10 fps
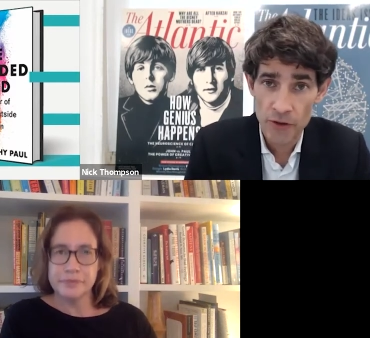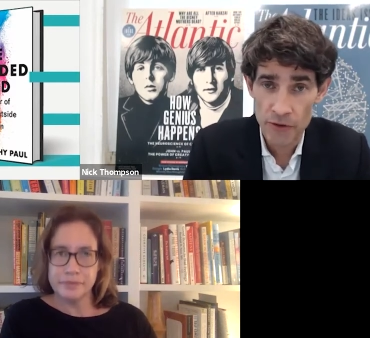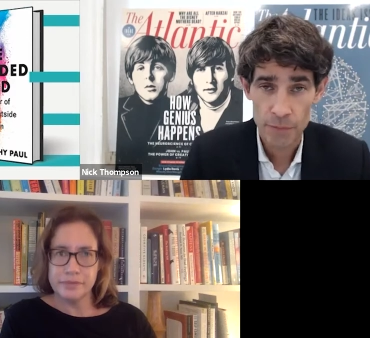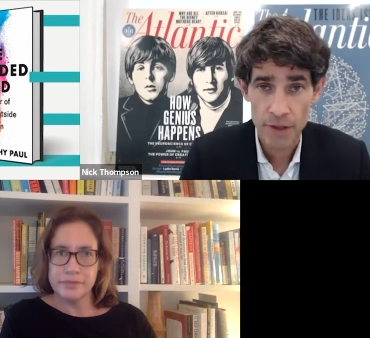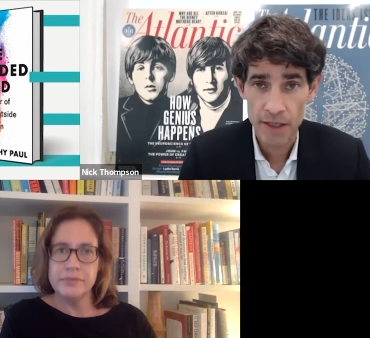Speaker 1: where you're
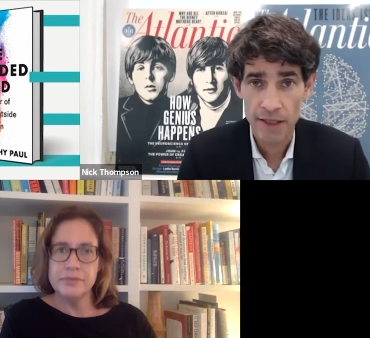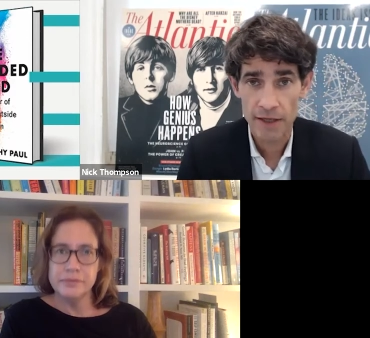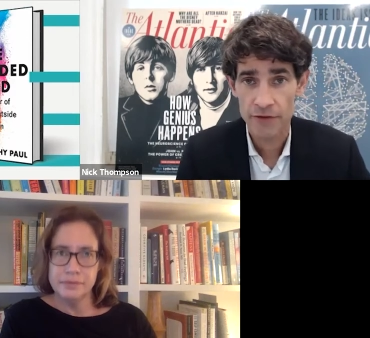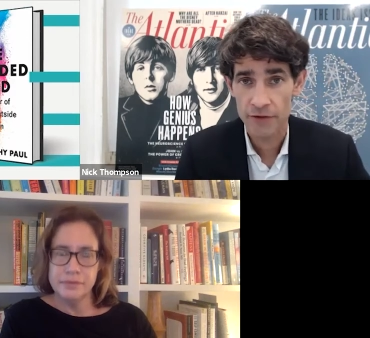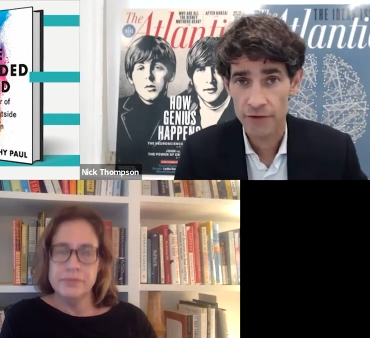competing
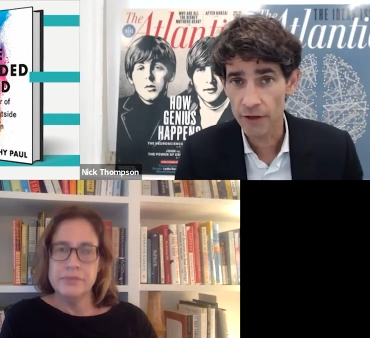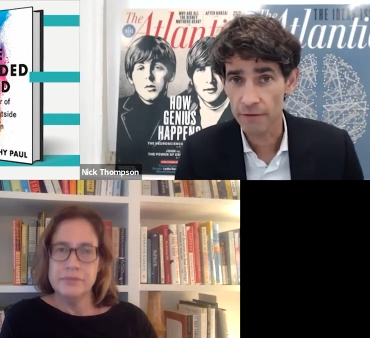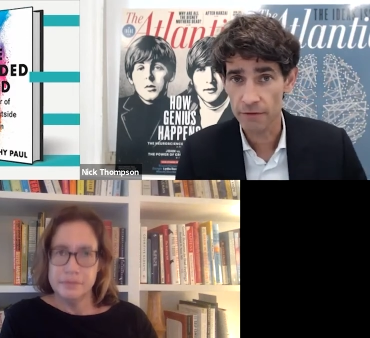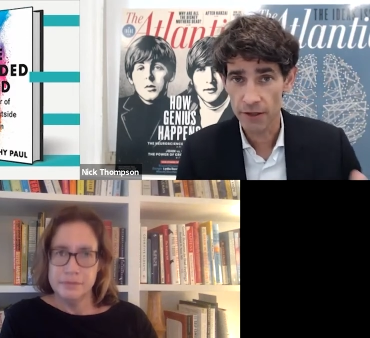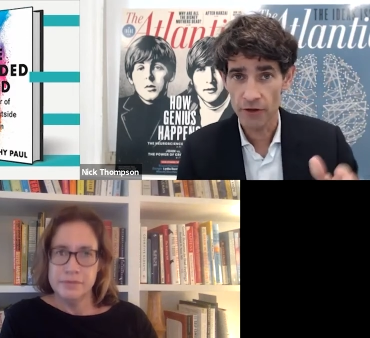against
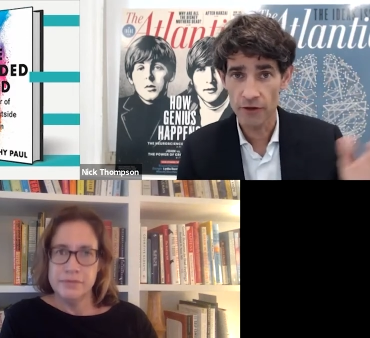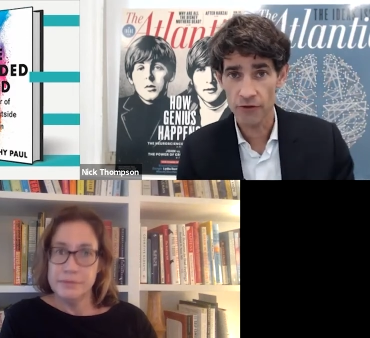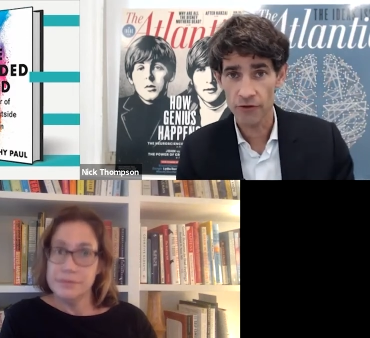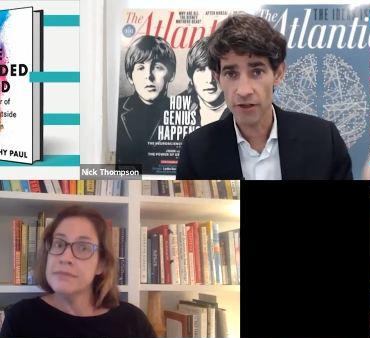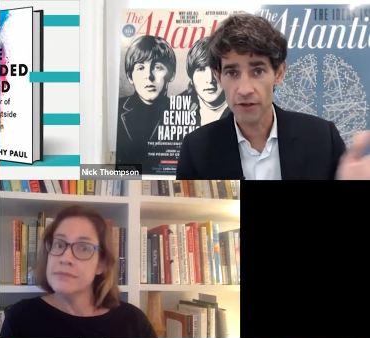yourself, right? You're
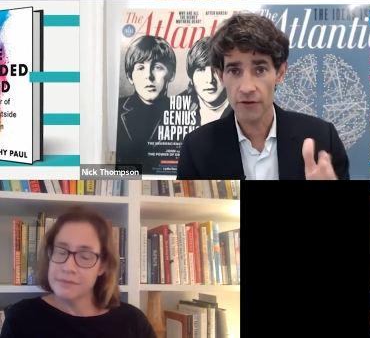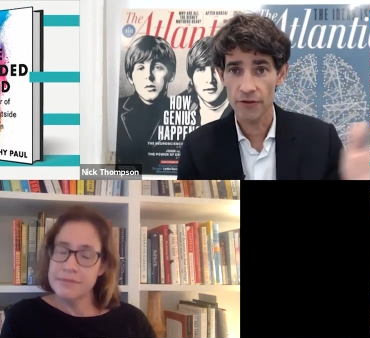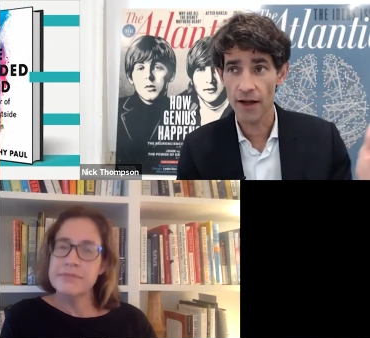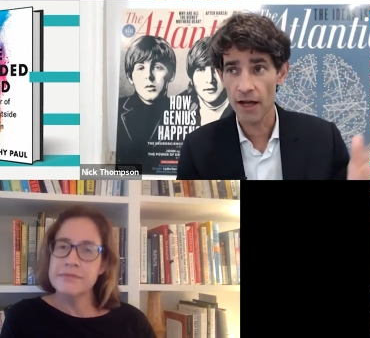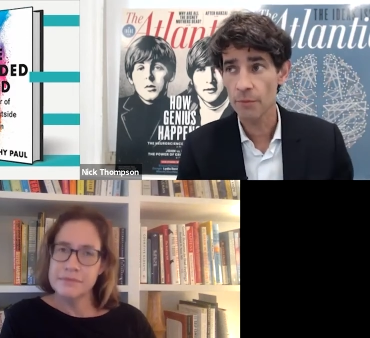interested in your
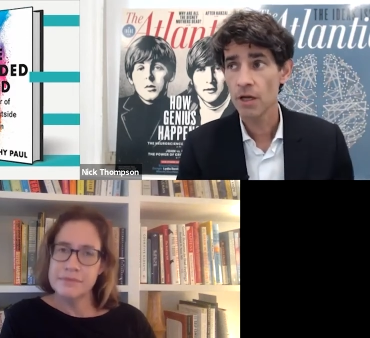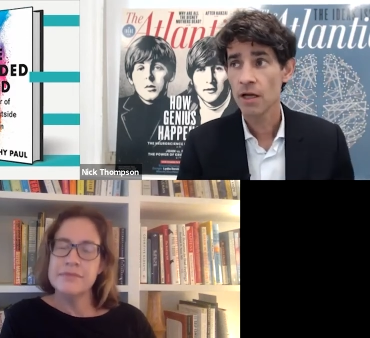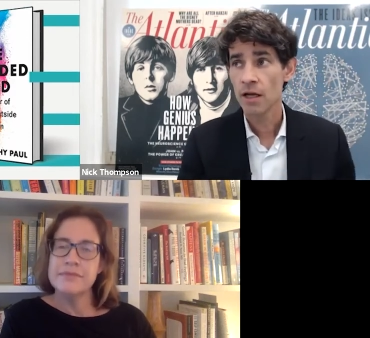mm-hmm. time.